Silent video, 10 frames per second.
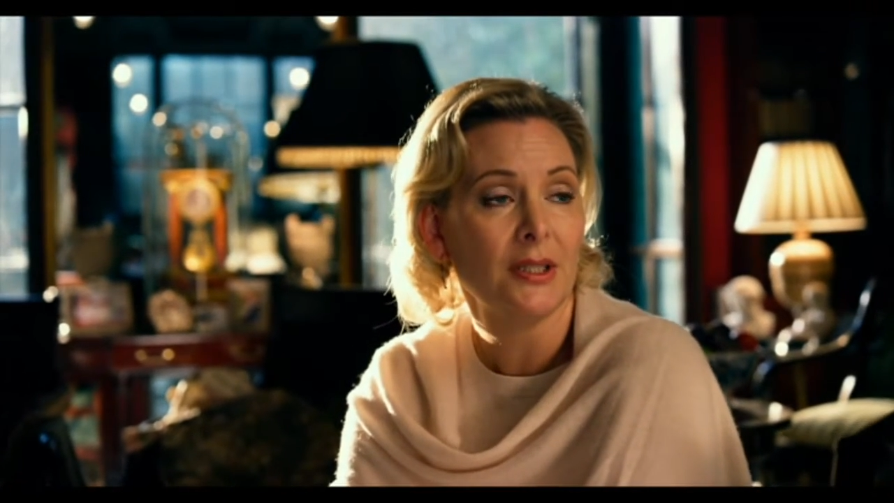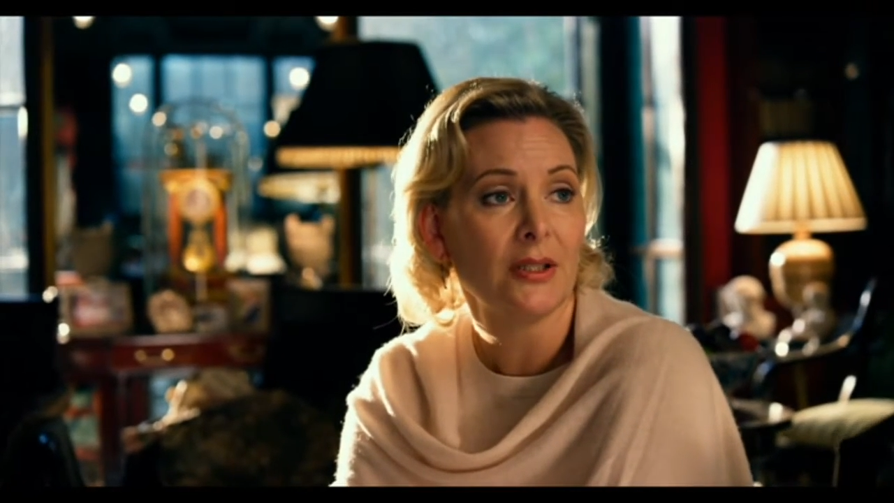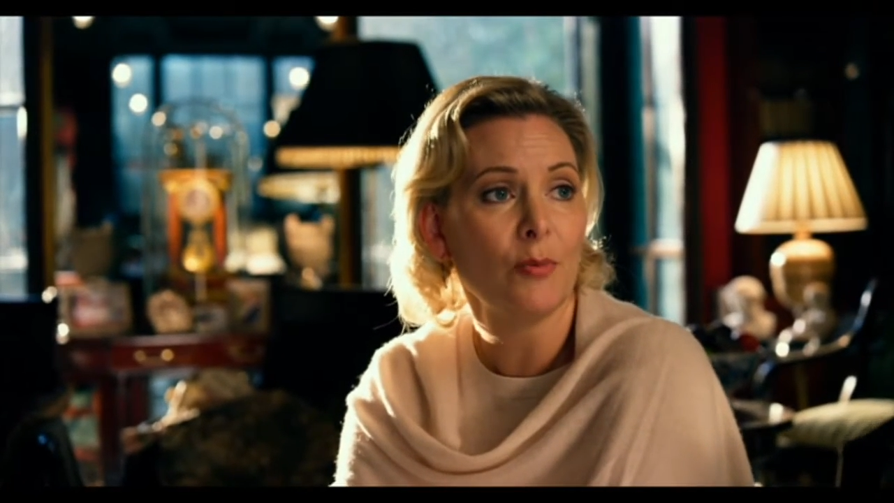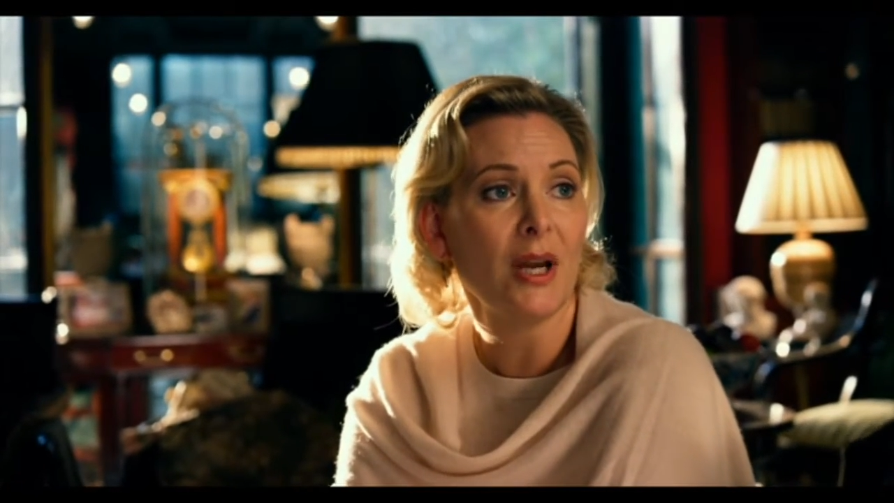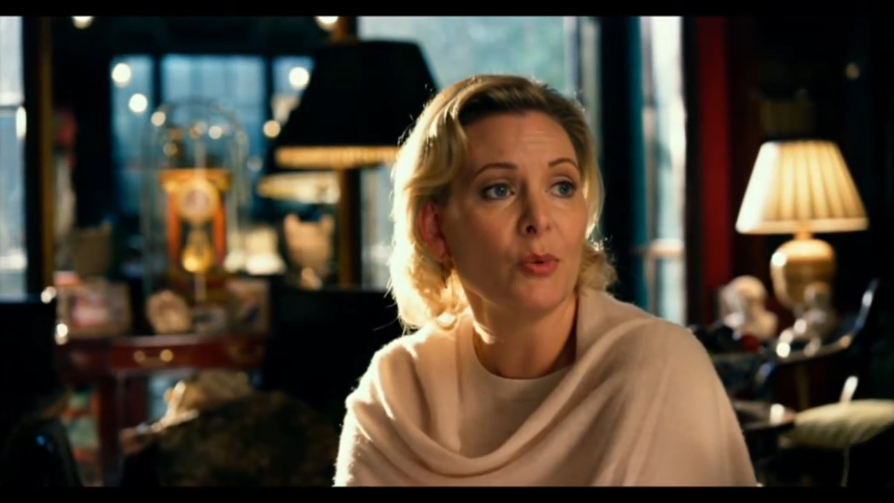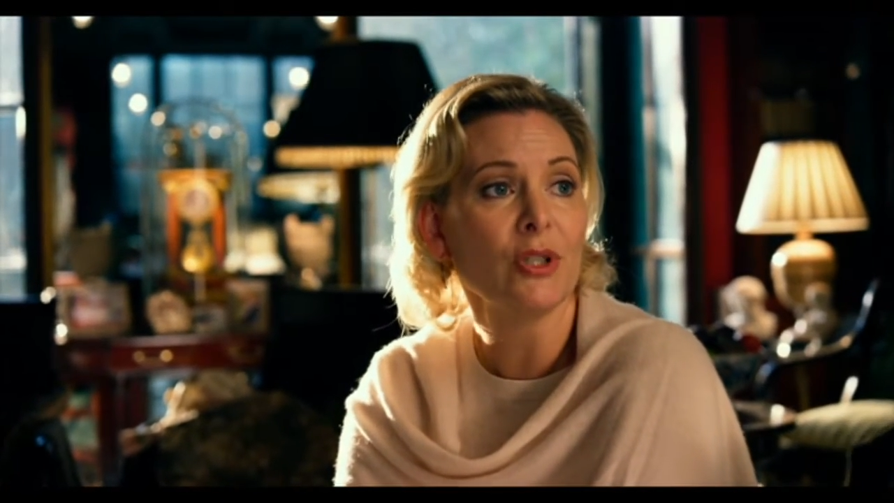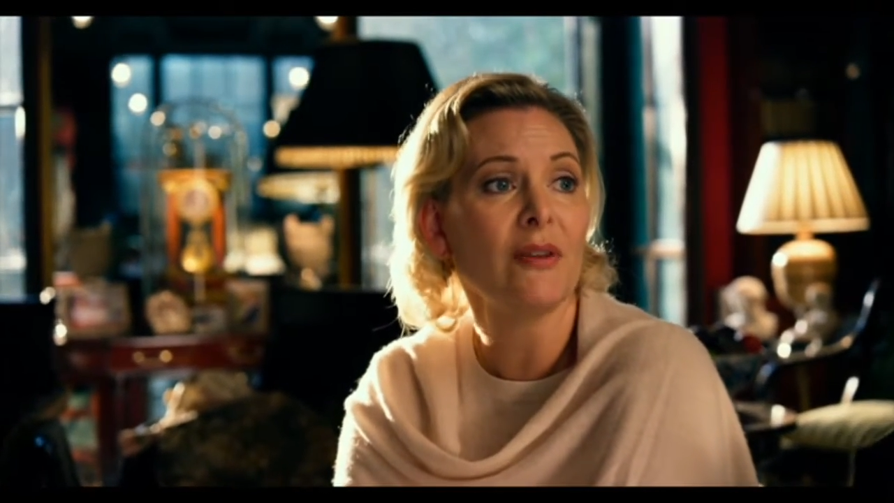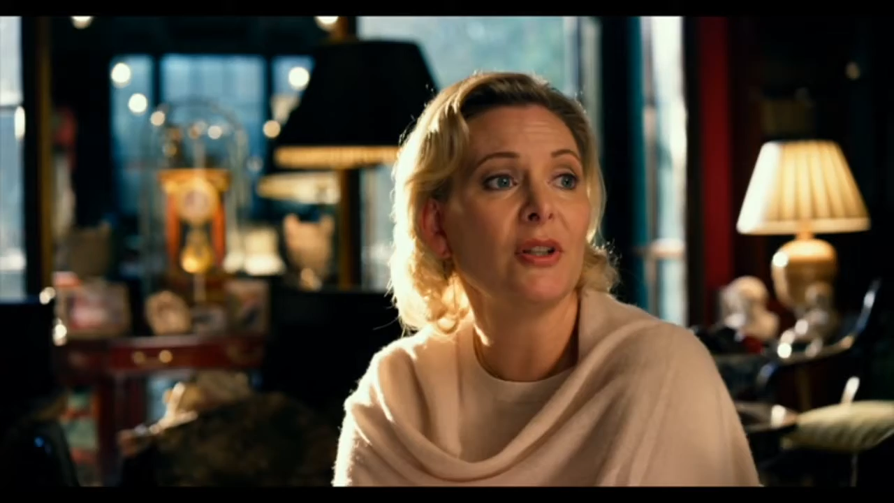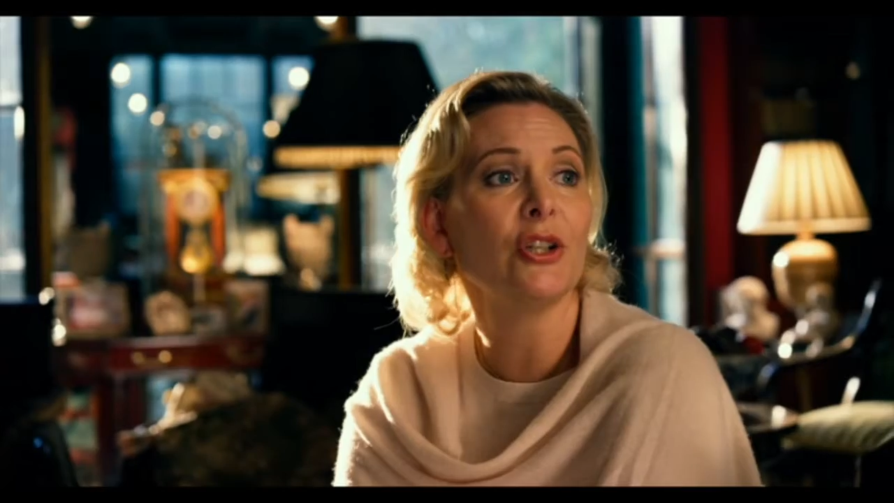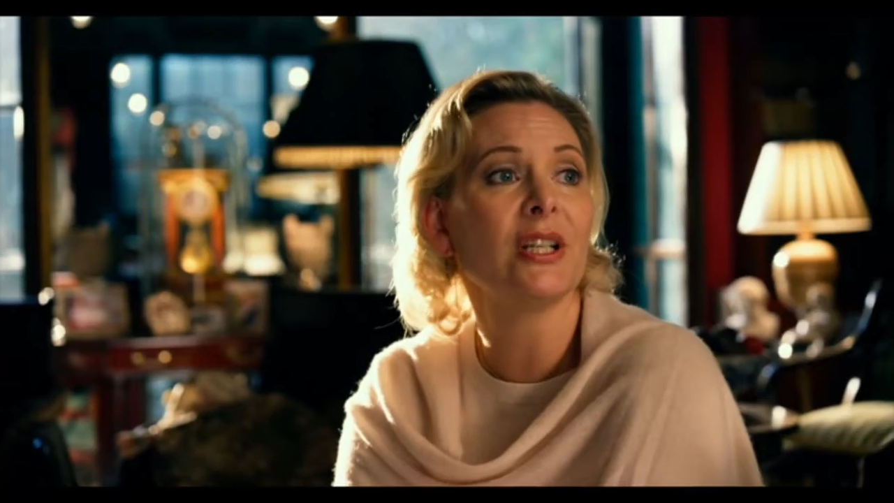you might want to
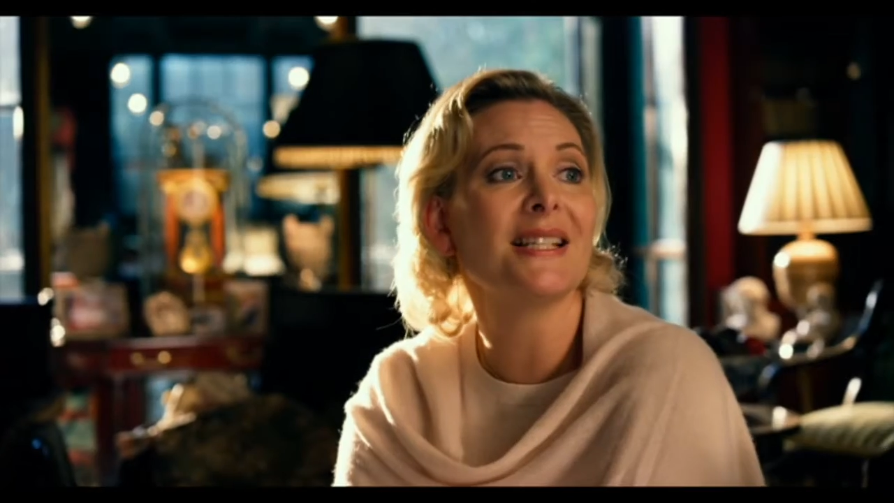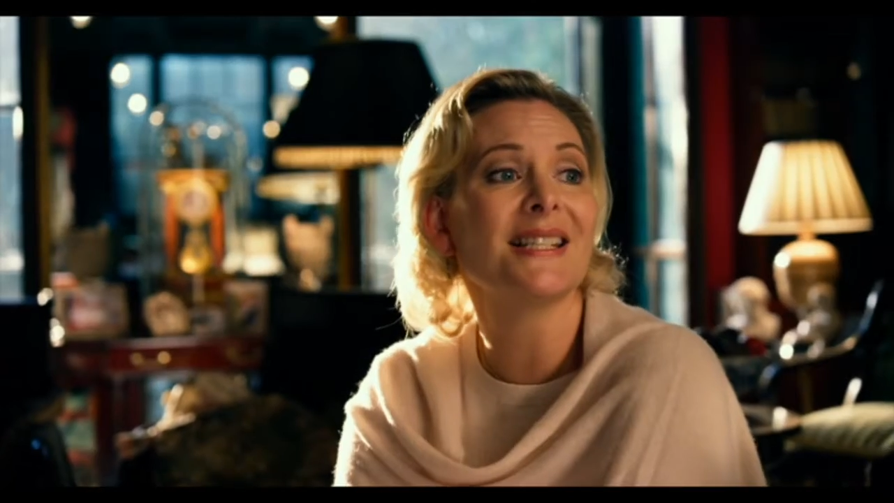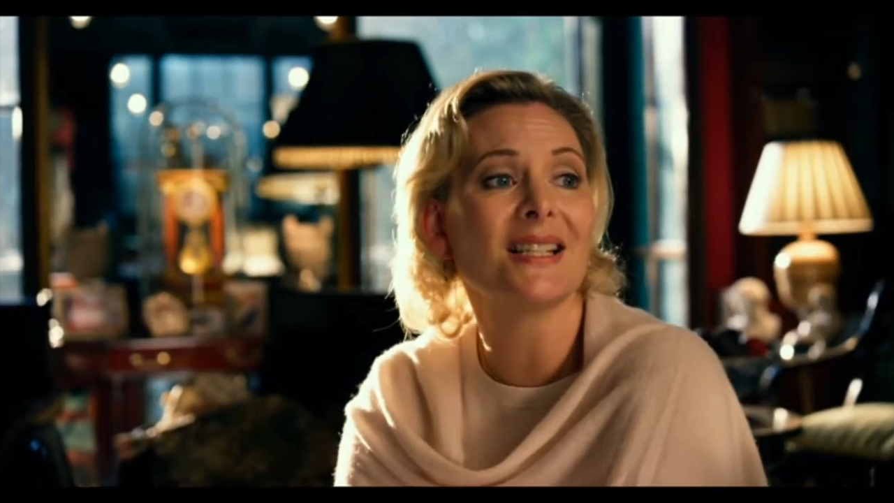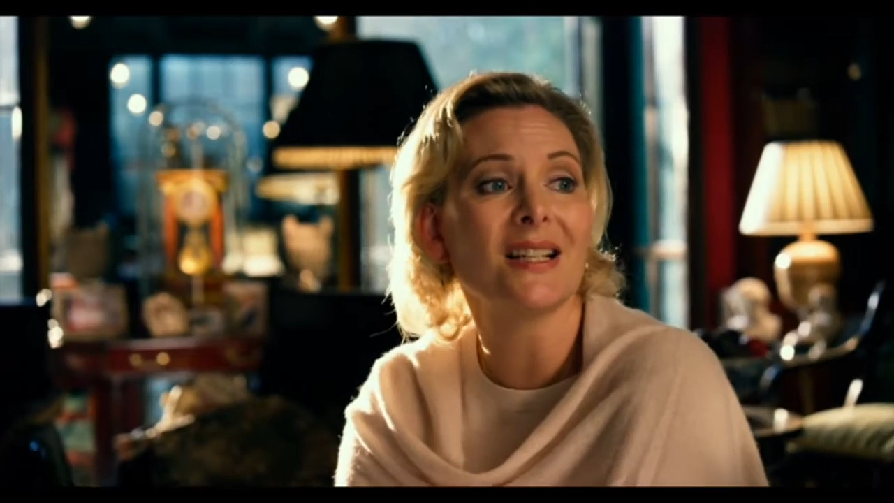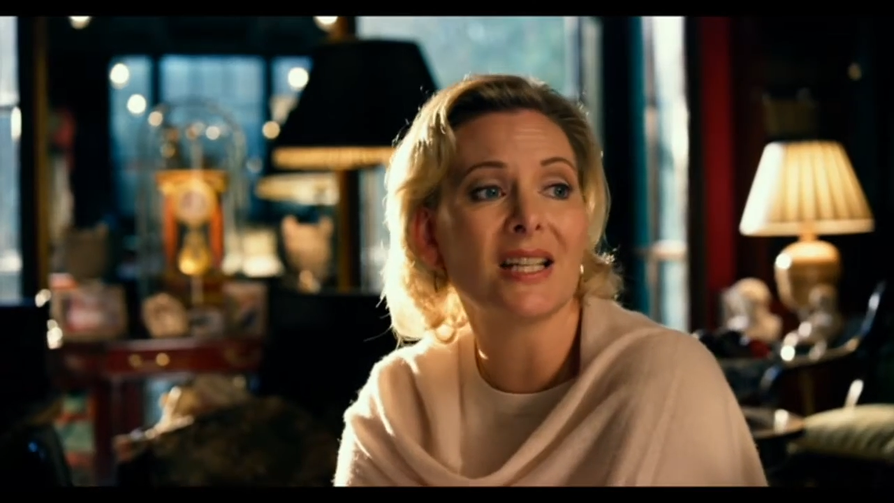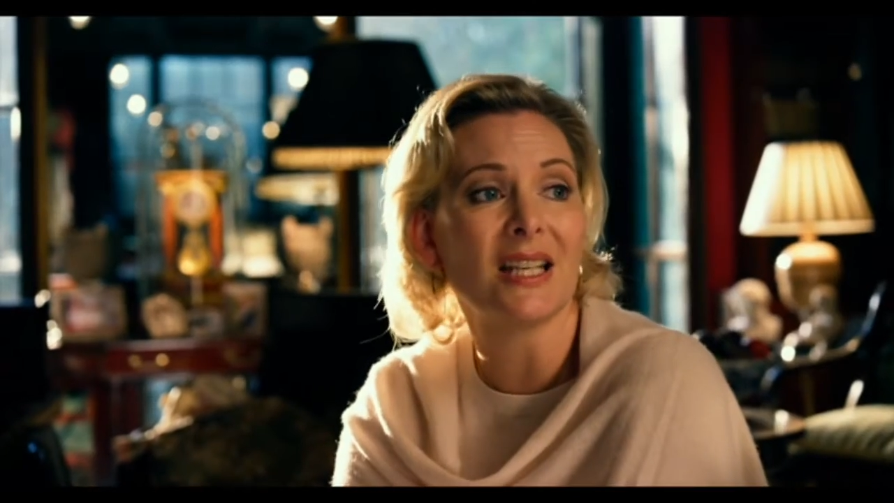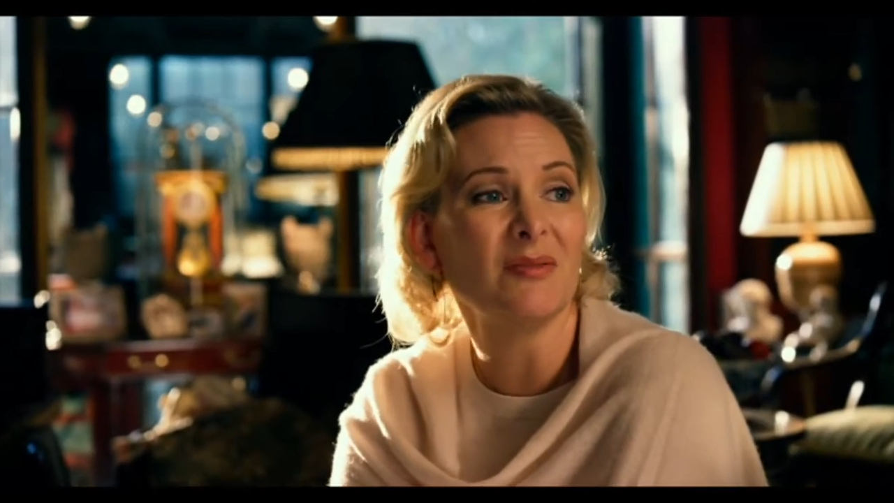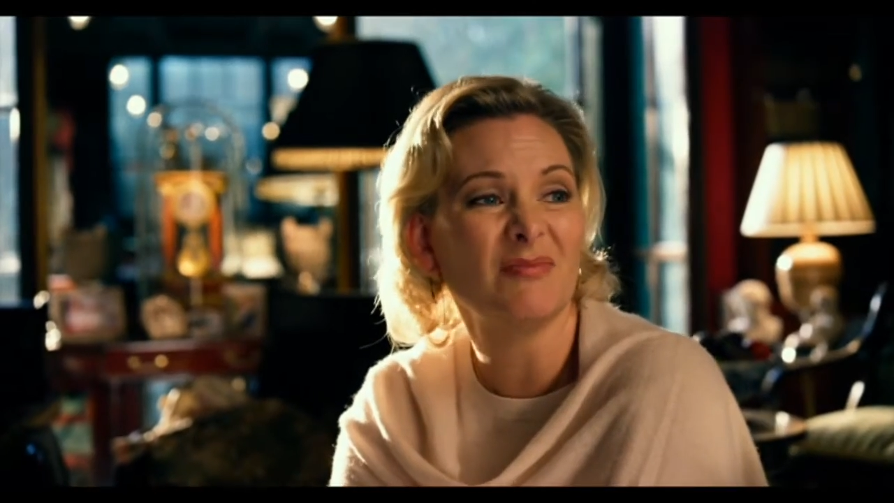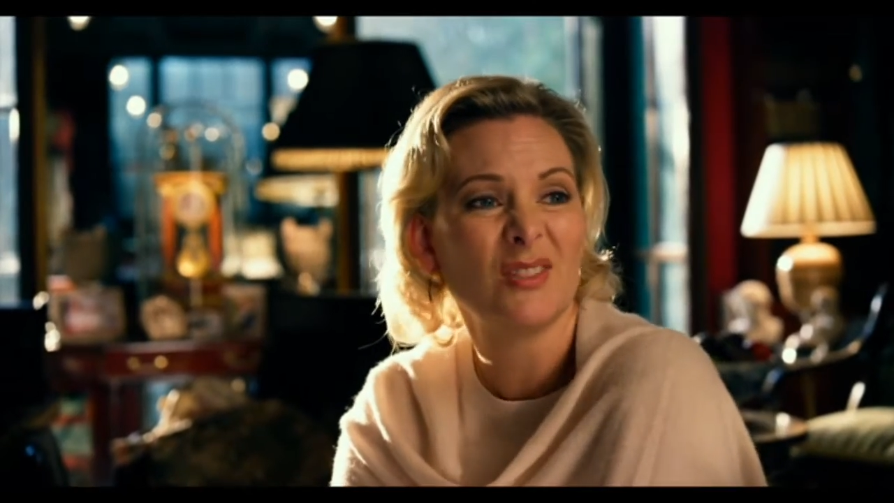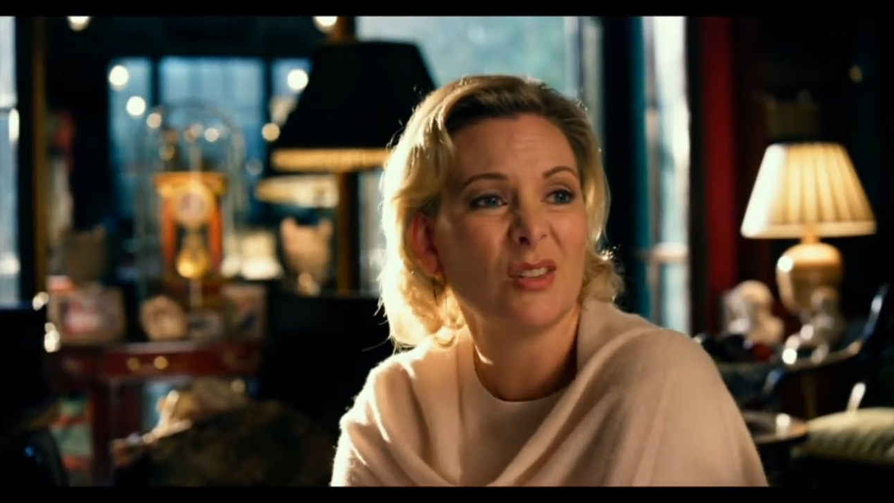have a look in his study.